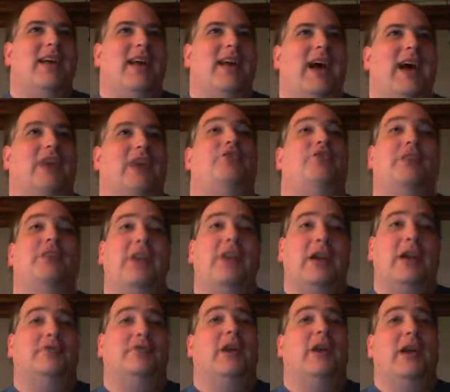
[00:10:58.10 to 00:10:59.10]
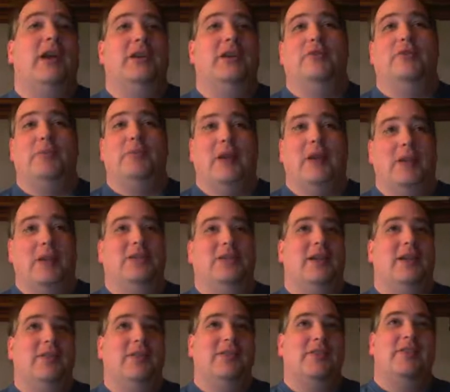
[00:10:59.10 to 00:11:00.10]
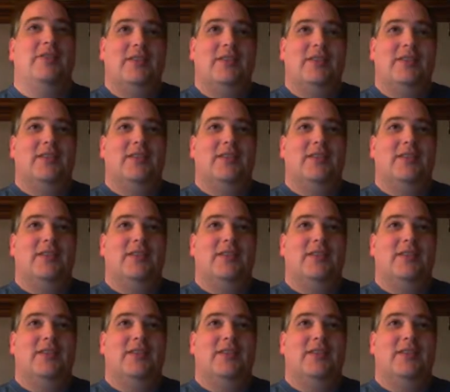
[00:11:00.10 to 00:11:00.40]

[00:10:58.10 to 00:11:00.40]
I should not have tried using pipelines.